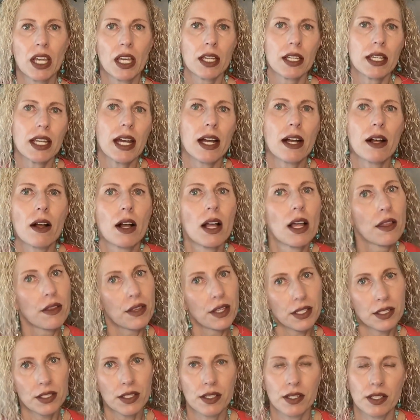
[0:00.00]
Now,
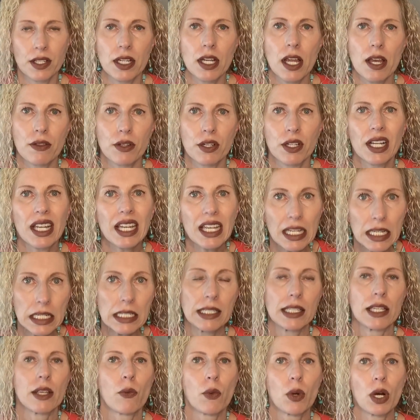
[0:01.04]
this is another
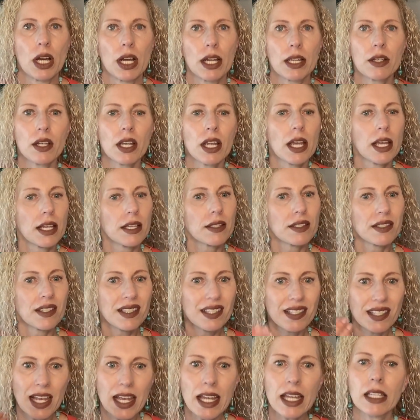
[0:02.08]
easy one.
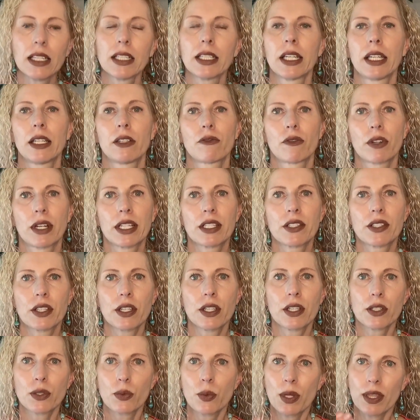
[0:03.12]
Saline
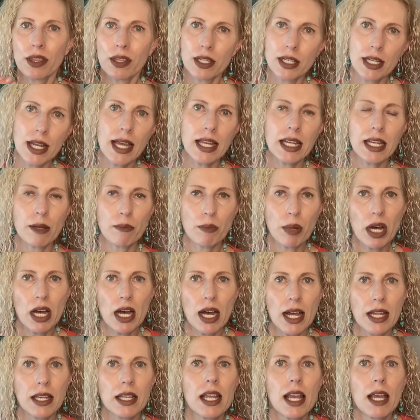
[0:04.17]
rinses with a
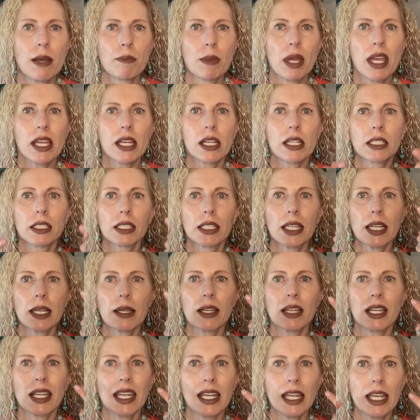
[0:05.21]
Neti-pot may
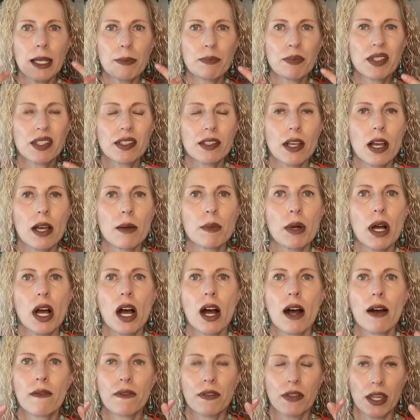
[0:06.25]
keep some
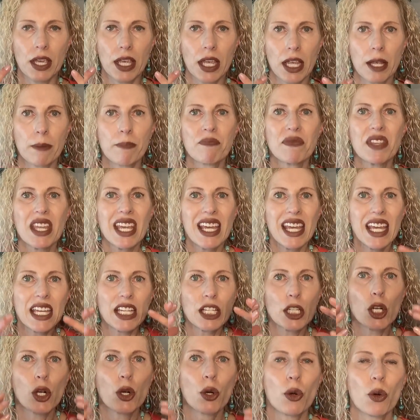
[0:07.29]
of the
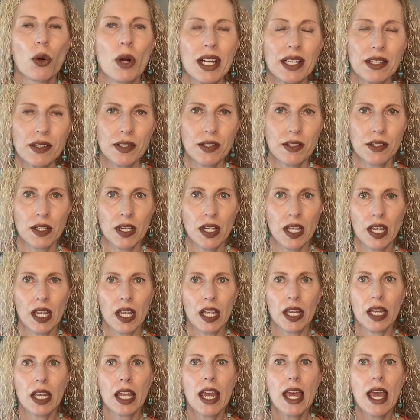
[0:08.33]

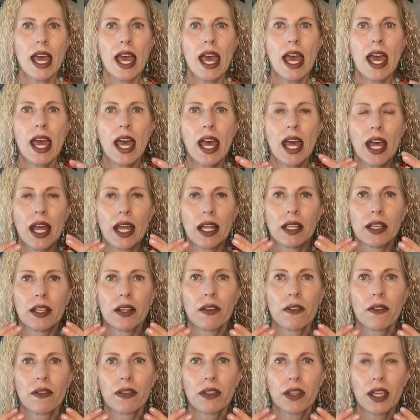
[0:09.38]
encrusting and
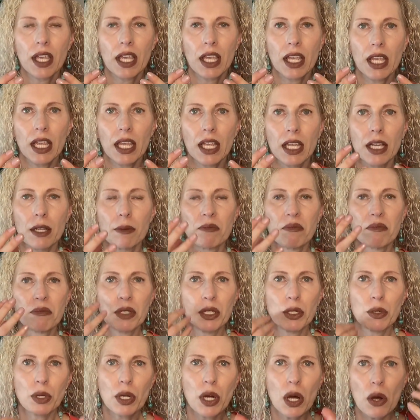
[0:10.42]
the
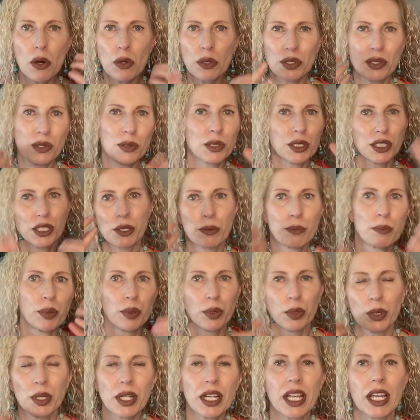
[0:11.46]
mucosal
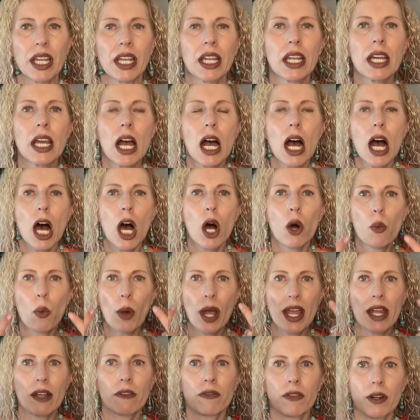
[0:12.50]
debris
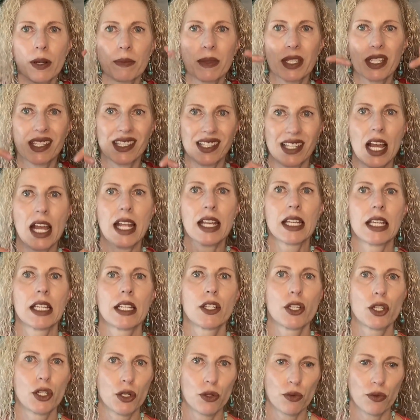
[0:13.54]
away from the
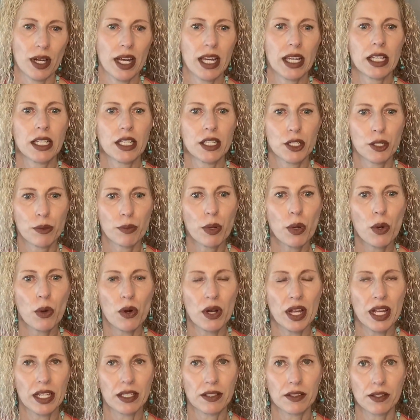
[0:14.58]
sinus drainage
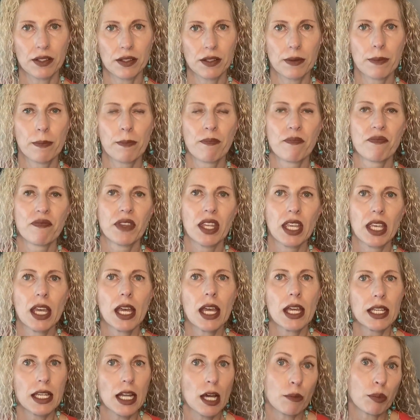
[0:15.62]
points.
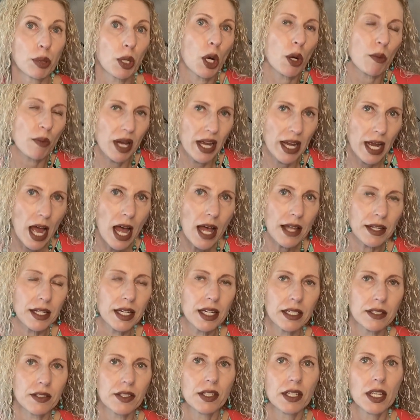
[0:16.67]
Now,
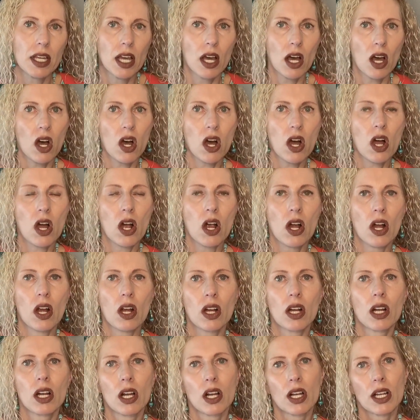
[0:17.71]
probiotics
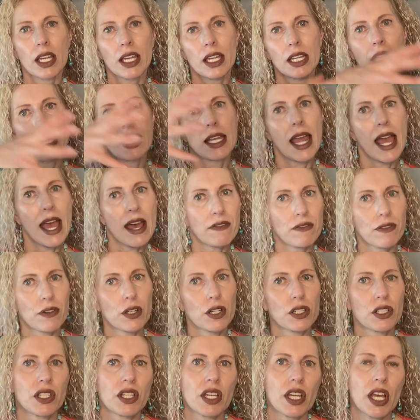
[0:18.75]
are in an
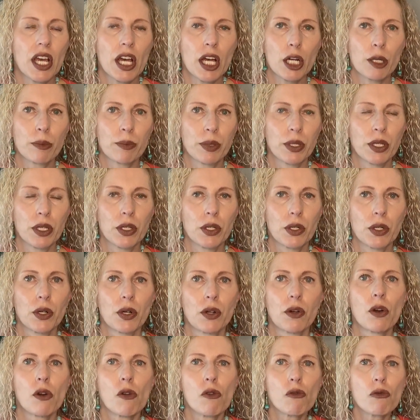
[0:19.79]
effort to help
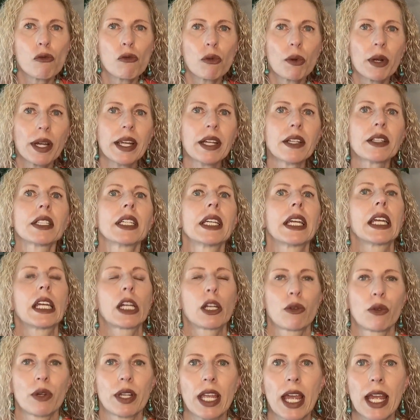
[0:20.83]
you really
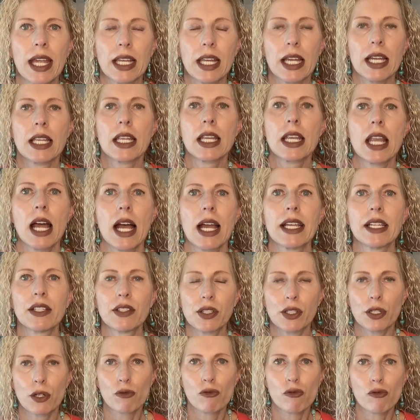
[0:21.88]
create a
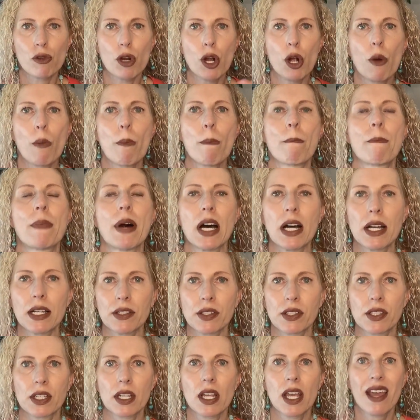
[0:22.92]
nice,
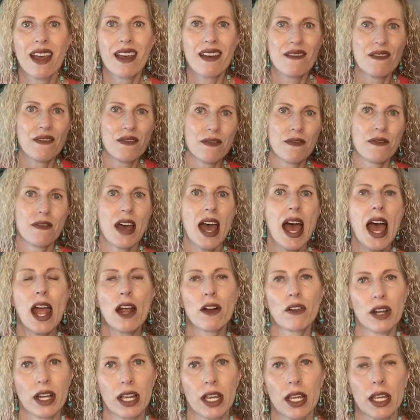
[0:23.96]
robust,
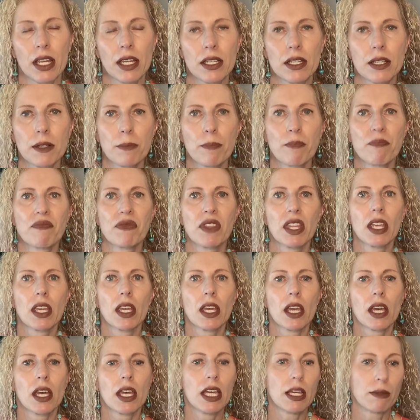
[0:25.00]
varied
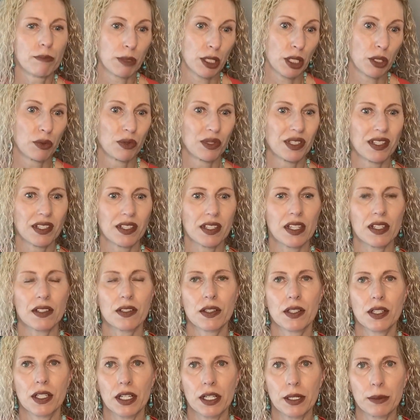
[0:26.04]
immune
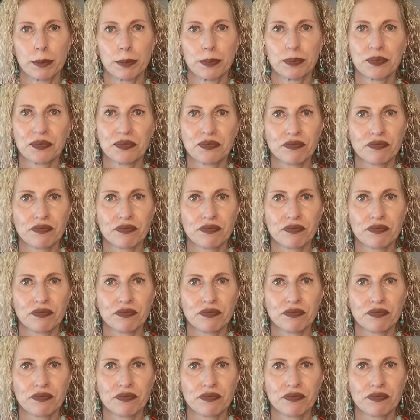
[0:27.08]
system.